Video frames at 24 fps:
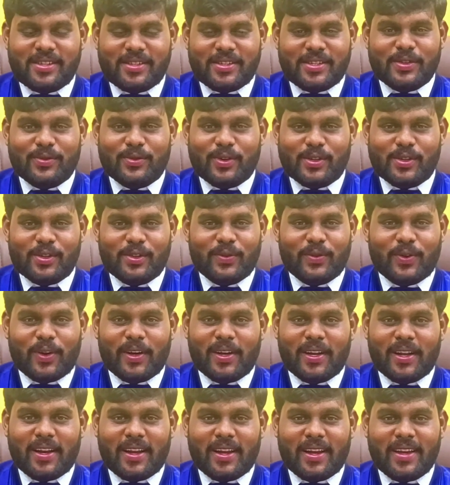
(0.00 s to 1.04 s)
This is
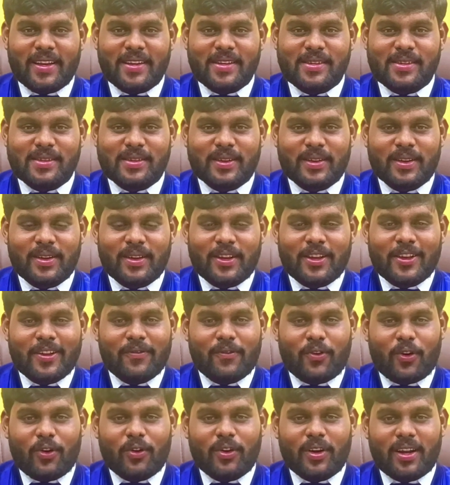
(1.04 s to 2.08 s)
Vasanthwalder AS,
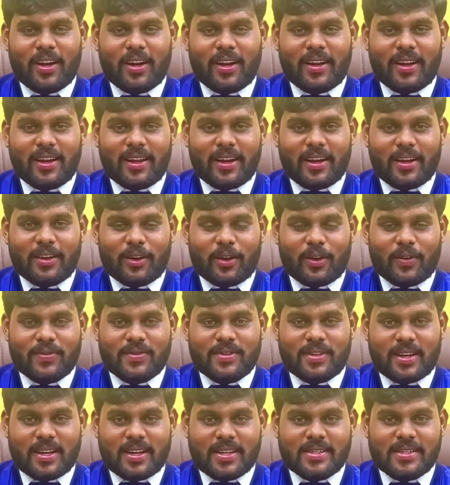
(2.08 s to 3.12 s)
founder and director of
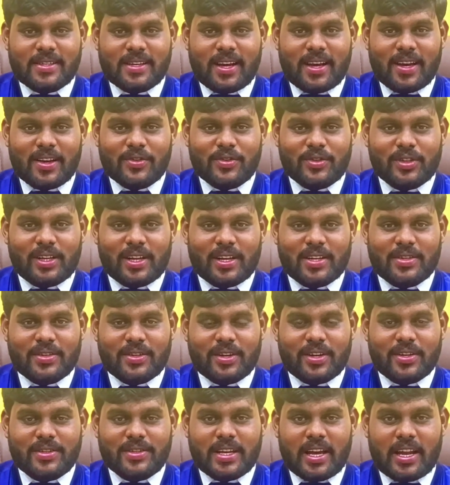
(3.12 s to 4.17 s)
Shrestha Education
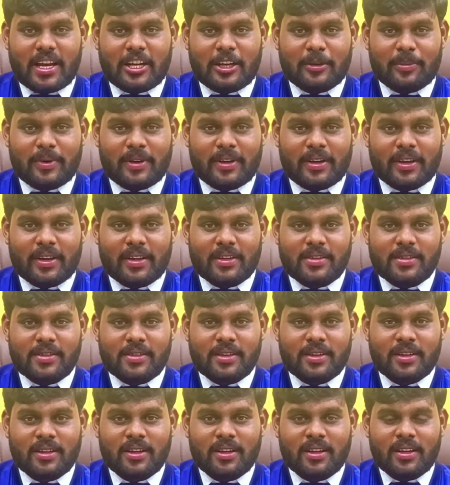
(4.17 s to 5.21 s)
and Charitable
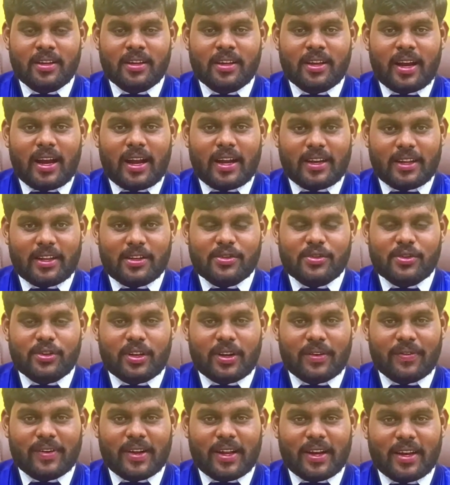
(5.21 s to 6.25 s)
Trust and Institute
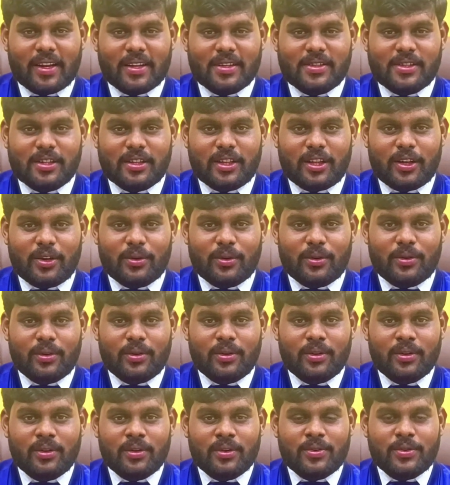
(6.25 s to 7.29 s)
of Learning Sindanur.
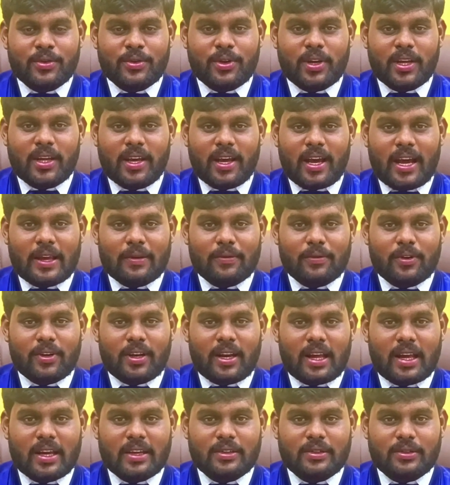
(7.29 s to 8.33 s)
Today, I would
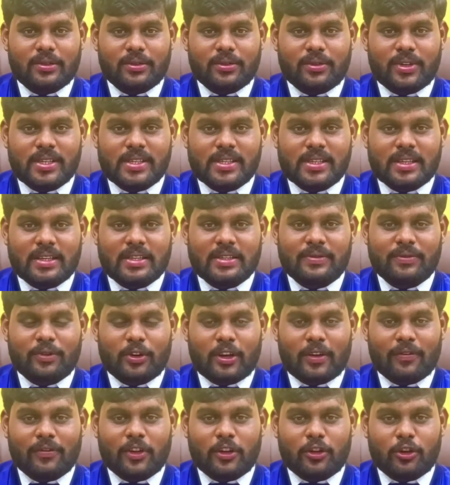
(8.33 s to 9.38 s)
like to discuss one
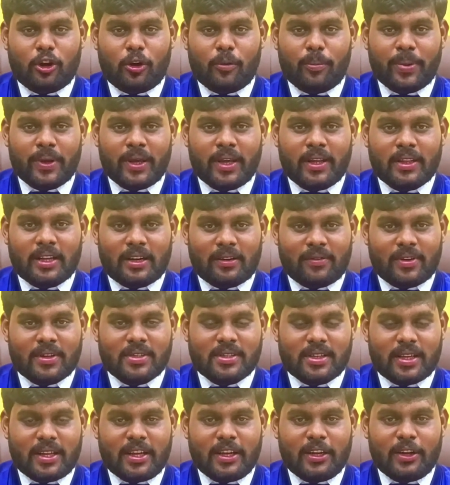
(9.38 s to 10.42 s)
of the topic that
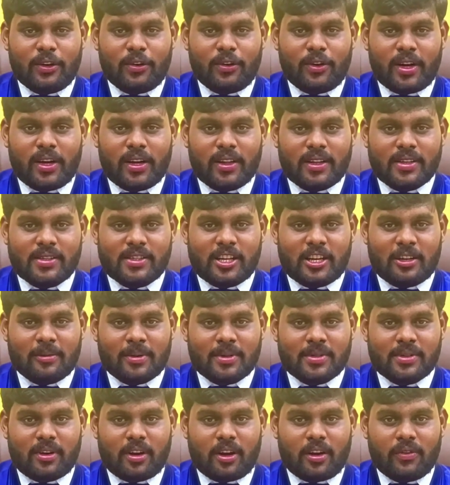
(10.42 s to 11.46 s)
was included in the
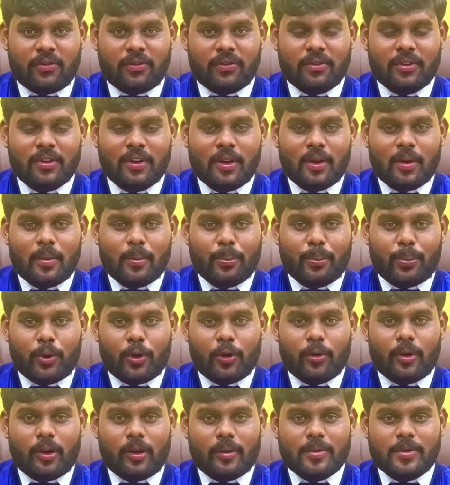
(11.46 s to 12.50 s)
syllabus of
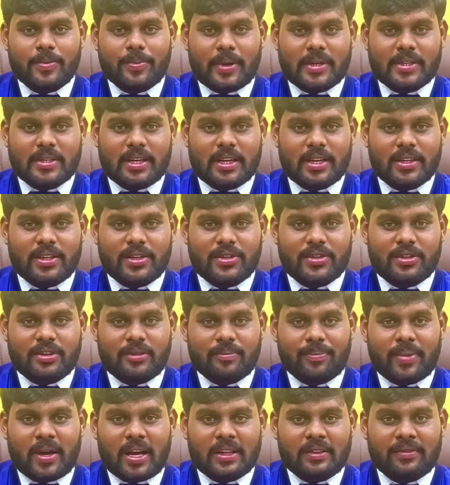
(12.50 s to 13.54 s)
Program Specialization
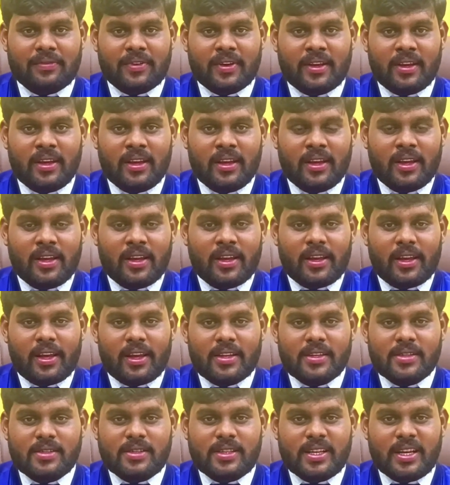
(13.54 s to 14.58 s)
Pathway in
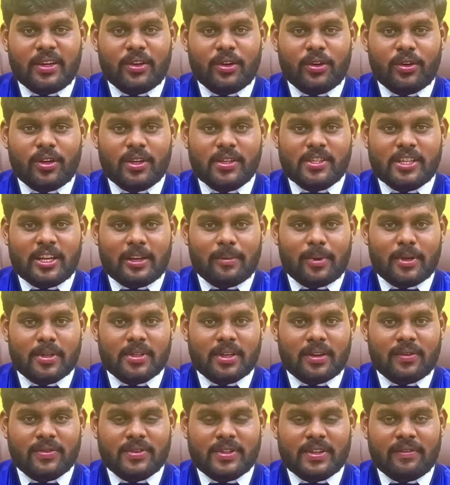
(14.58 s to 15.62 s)
C20 syllabus
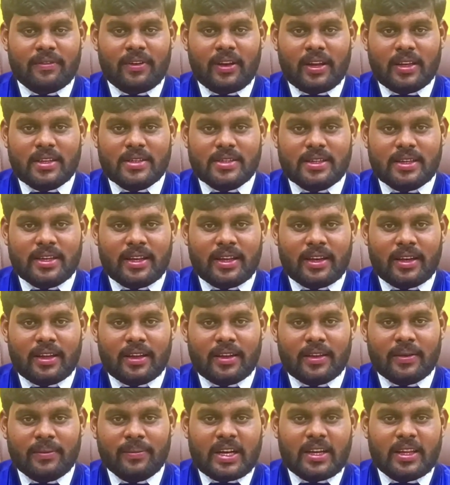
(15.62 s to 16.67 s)
of Civil
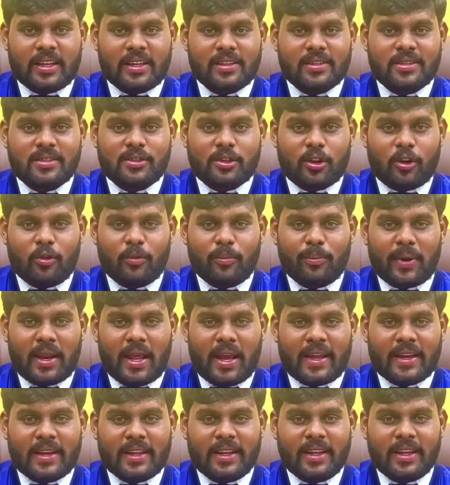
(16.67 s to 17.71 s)
Engineering, that is Town
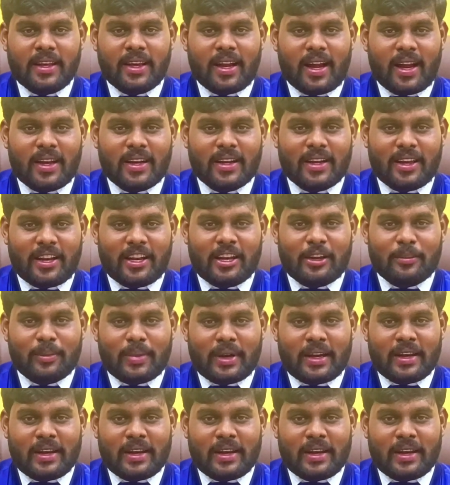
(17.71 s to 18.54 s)
Planning and Green